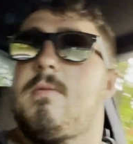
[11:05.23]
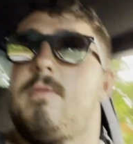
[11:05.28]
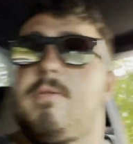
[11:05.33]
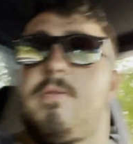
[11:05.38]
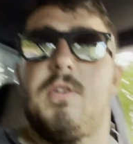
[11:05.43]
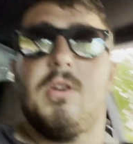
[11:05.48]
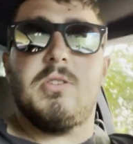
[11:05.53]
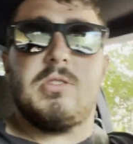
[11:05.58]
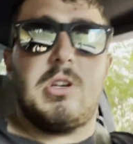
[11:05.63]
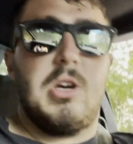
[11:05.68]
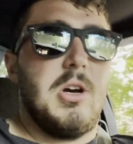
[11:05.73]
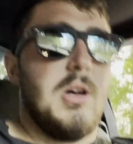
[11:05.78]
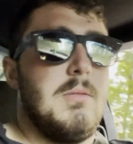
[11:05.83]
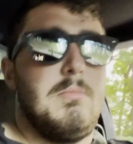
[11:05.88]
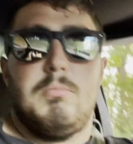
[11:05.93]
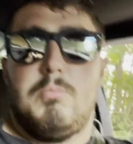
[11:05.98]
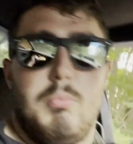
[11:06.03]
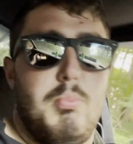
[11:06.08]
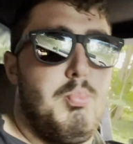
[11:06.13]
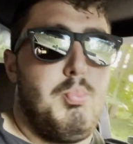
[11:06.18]
feels good.
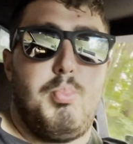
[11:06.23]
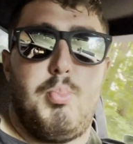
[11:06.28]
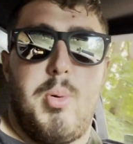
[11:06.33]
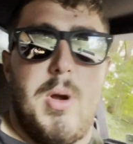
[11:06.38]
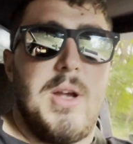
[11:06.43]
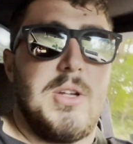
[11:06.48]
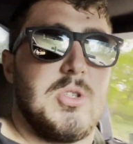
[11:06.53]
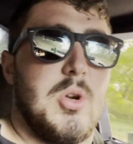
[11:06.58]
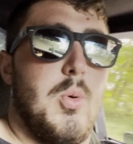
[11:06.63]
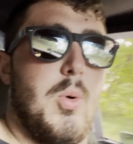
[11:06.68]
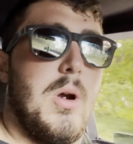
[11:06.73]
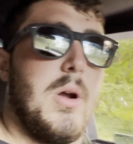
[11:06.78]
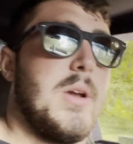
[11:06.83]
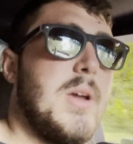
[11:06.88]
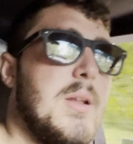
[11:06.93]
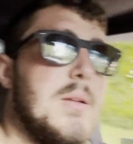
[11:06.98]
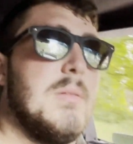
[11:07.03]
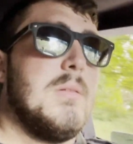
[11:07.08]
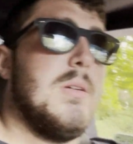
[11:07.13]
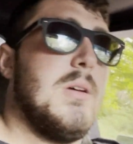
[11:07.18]
Brakes are
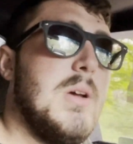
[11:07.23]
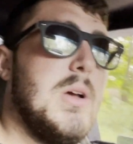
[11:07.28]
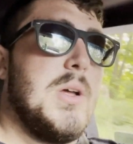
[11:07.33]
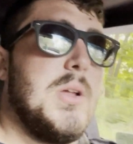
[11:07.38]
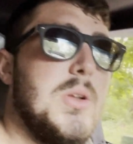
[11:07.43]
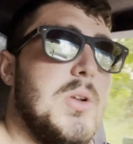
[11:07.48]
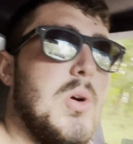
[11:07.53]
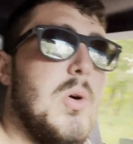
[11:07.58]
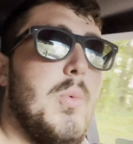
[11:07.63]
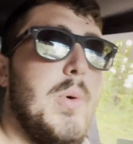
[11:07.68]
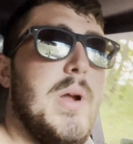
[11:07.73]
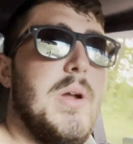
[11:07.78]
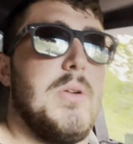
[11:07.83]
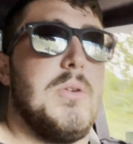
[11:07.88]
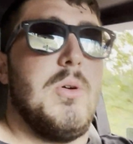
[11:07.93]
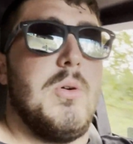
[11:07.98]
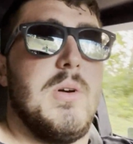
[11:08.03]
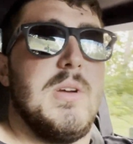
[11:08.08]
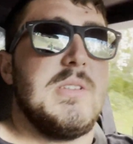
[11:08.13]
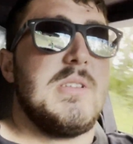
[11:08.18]
working. No weird
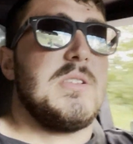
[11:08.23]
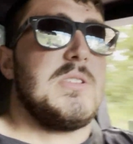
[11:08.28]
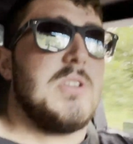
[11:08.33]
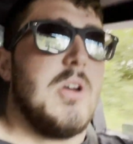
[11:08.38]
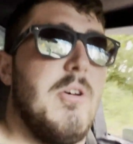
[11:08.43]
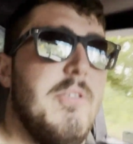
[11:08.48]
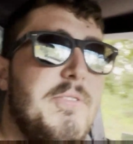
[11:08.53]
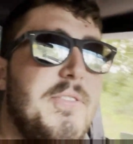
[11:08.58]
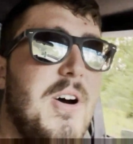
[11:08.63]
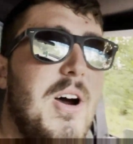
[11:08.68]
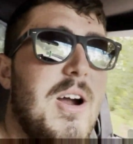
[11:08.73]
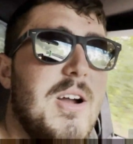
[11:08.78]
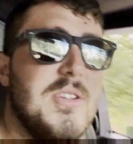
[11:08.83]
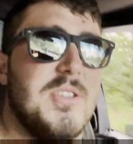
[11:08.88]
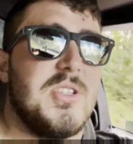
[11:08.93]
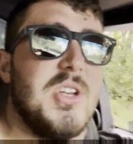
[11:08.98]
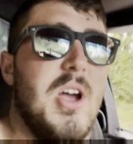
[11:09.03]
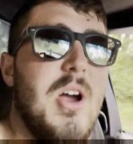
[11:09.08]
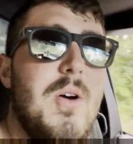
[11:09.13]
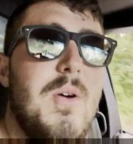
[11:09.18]
noises so far,
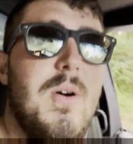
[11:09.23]
so